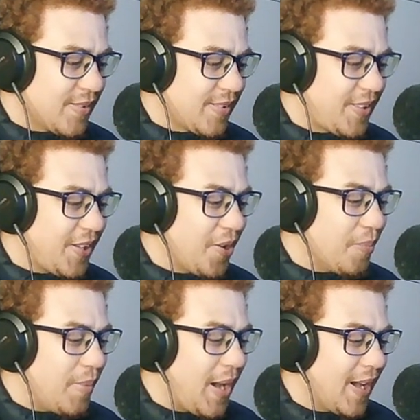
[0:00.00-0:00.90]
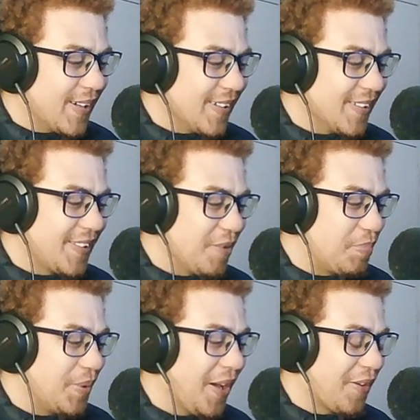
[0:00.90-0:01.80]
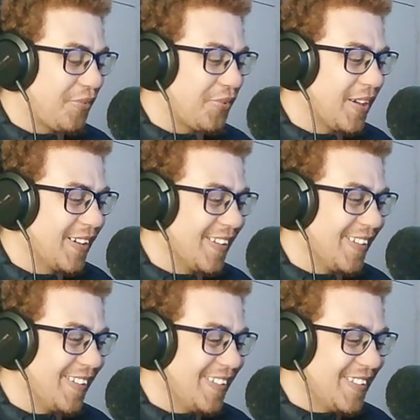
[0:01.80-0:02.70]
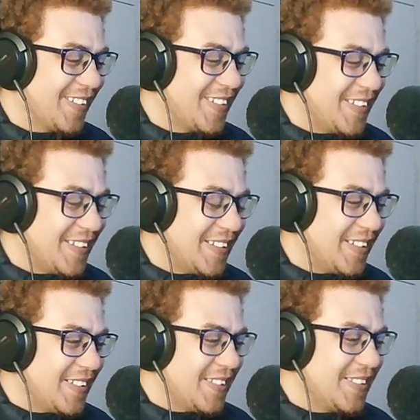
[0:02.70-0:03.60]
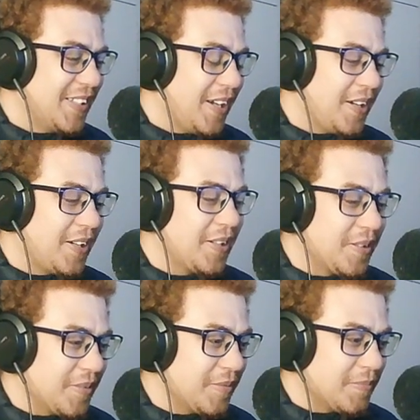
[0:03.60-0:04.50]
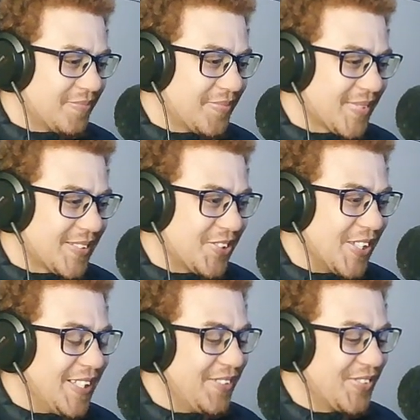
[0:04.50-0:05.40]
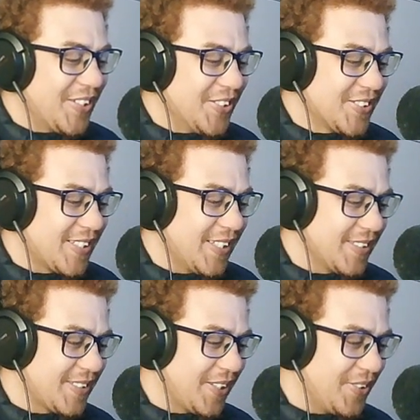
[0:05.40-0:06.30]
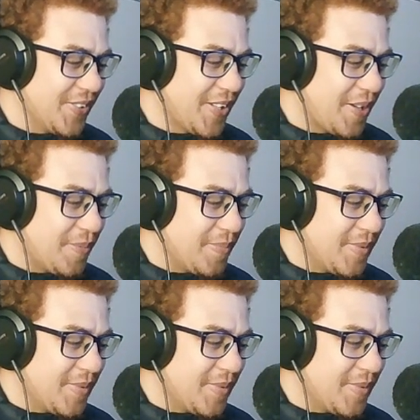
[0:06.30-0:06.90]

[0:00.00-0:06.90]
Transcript: Theo Magath and Pieck Finger. Damn. So he even knows the intel on them.